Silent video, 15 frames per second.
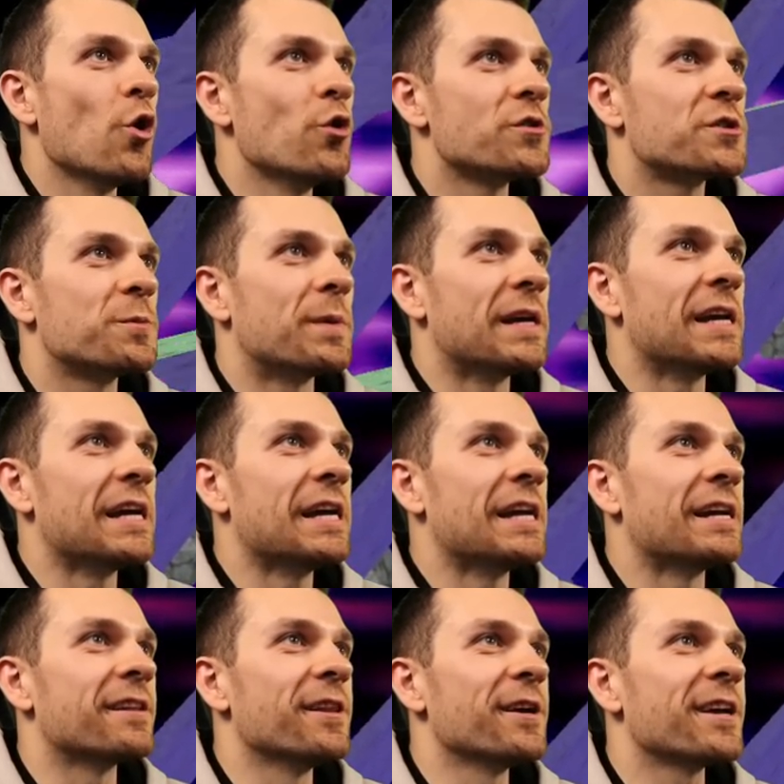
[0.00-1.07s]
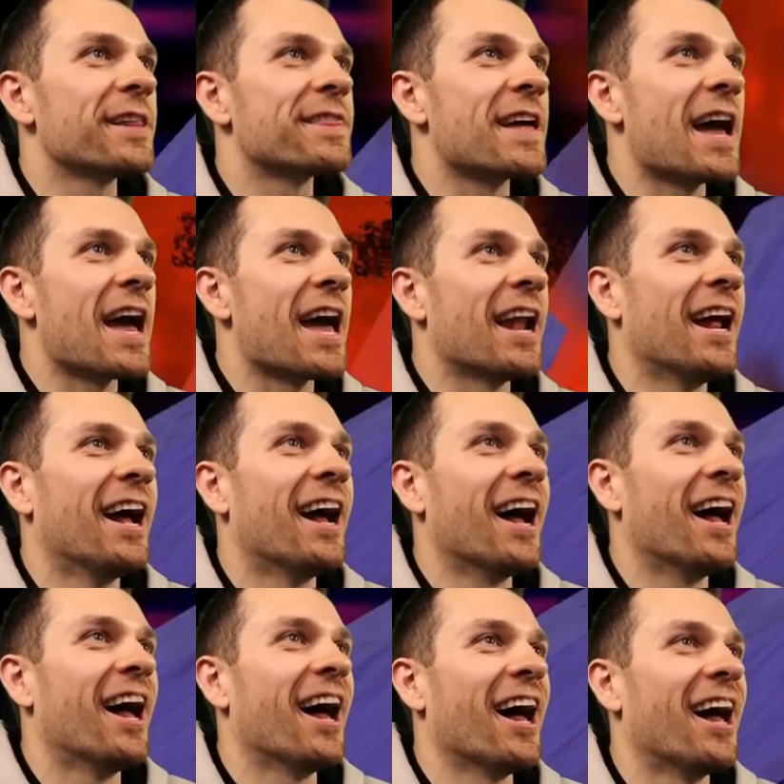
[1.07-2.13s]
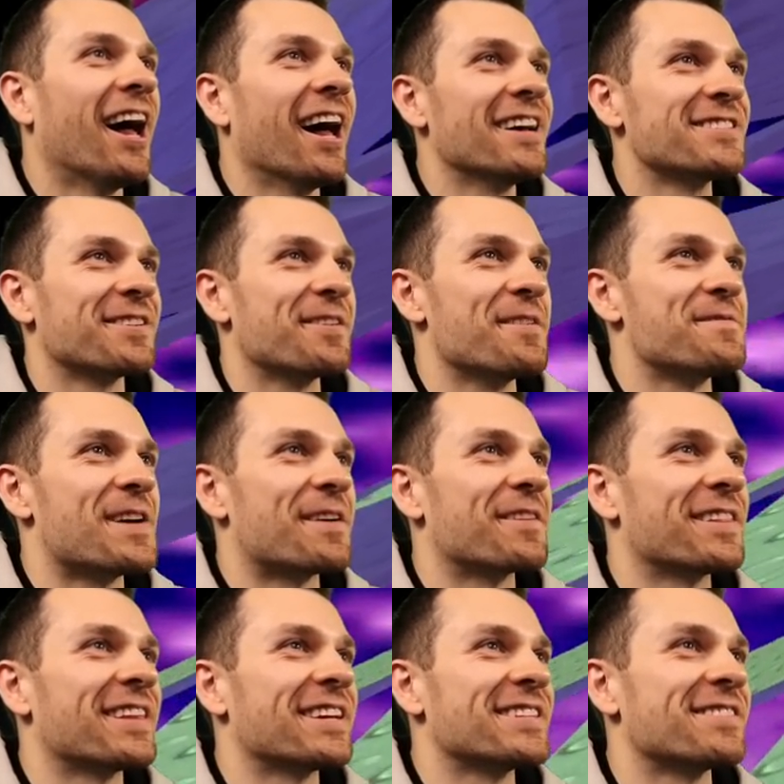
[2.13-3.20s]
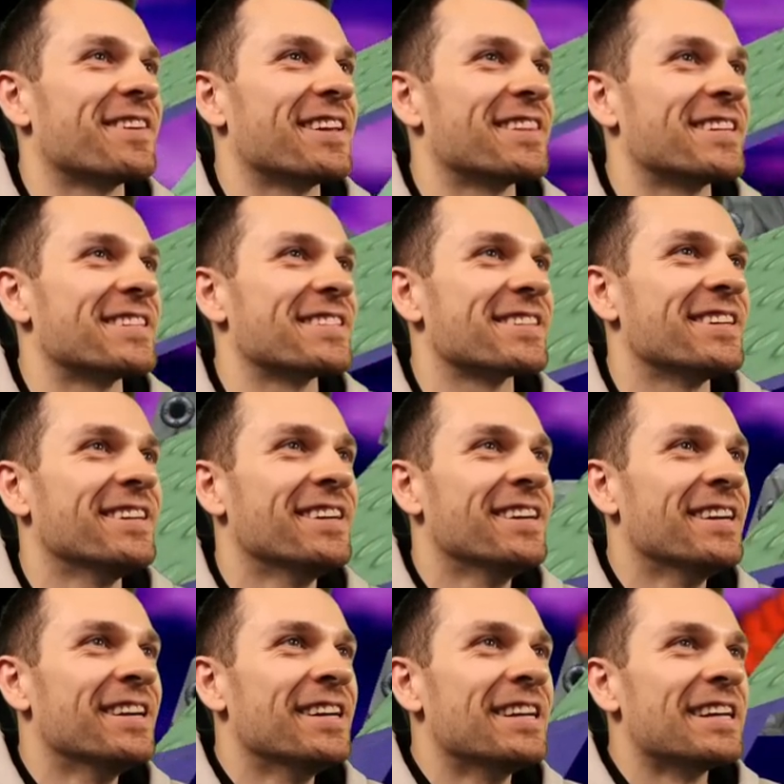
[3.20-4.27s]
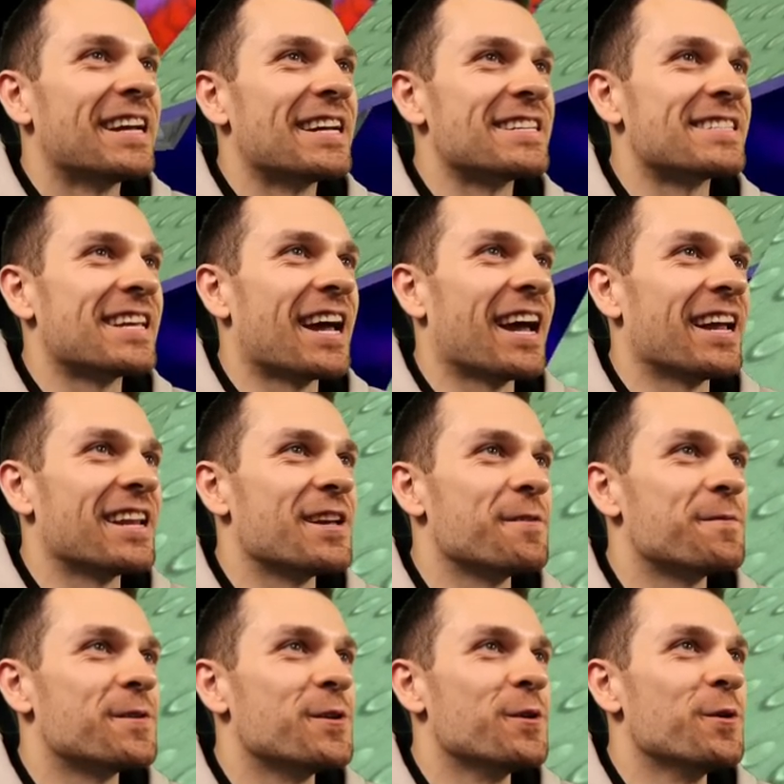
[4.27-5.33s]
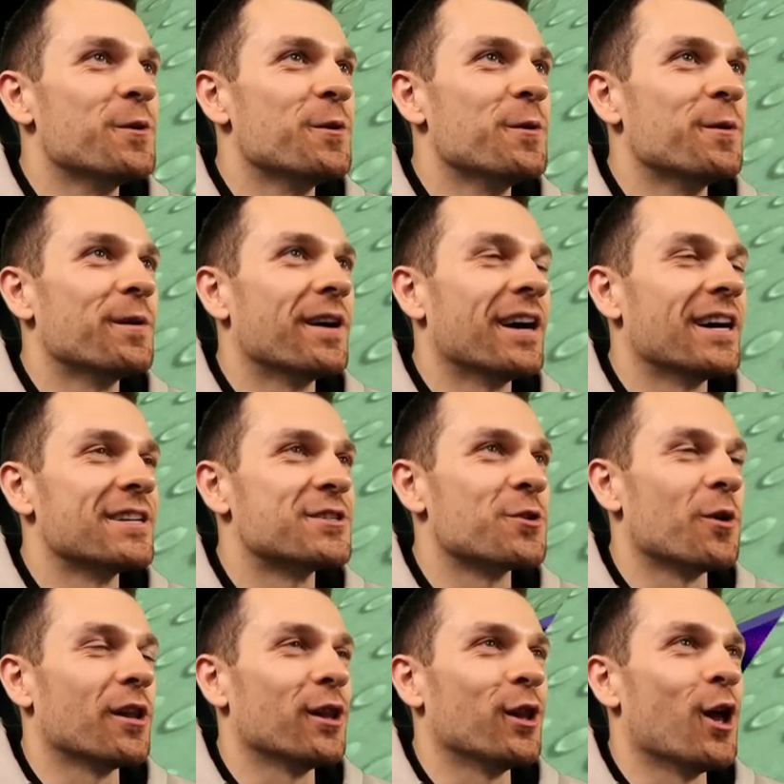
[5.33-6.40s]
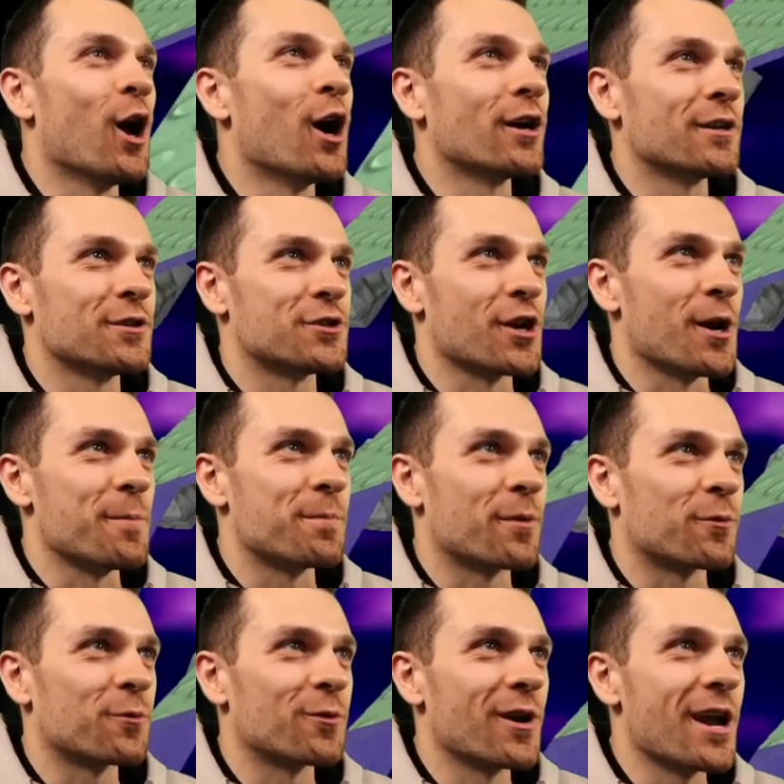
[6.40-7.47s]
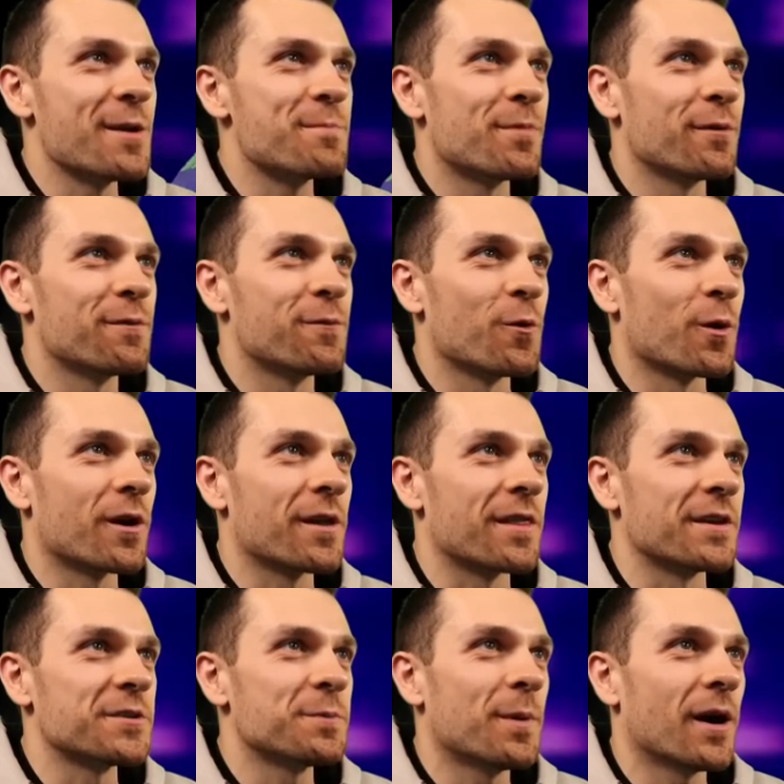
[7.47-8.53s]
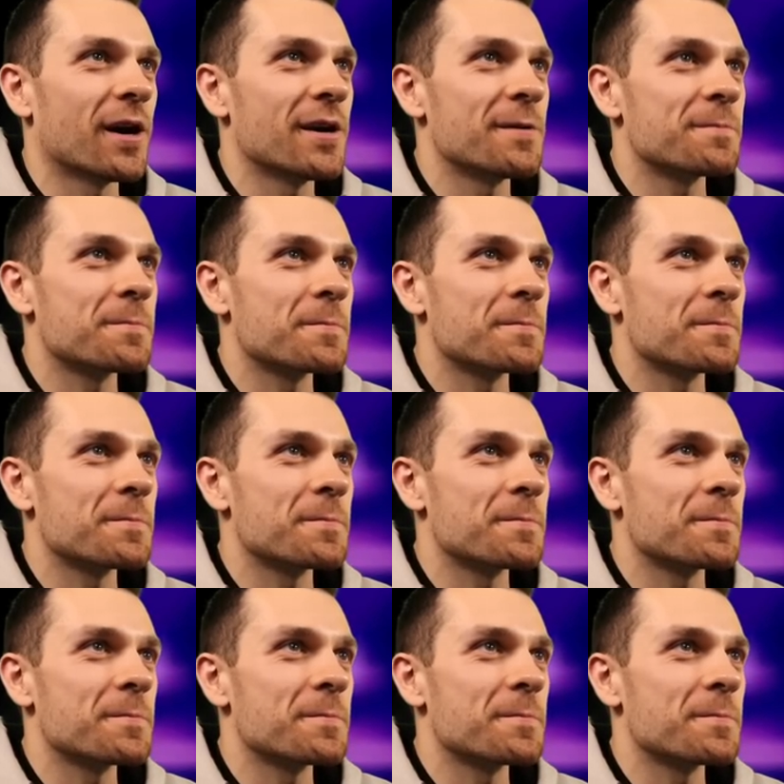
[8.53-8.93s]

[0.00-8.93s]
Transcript: Speed! Look at that! That's one of my favorite things about this. Is that if you uh, do a long jump right before this part,